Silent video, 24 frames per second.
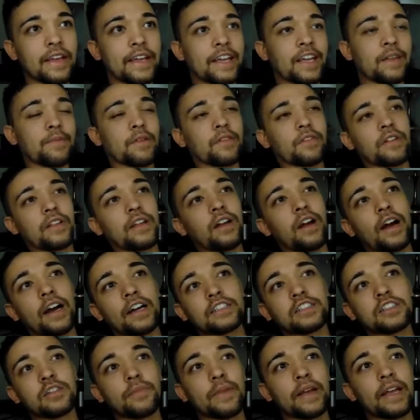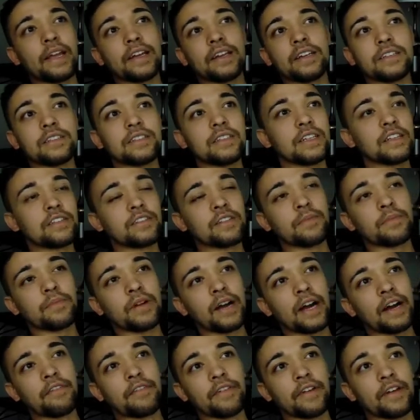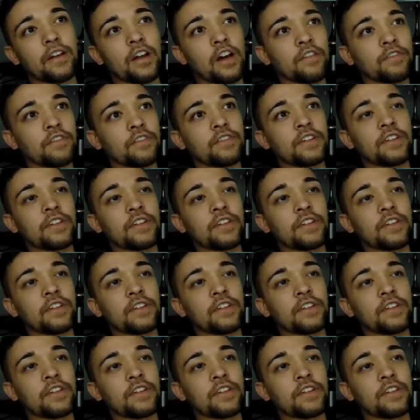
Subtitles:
it can be really hard to make a decent profit off a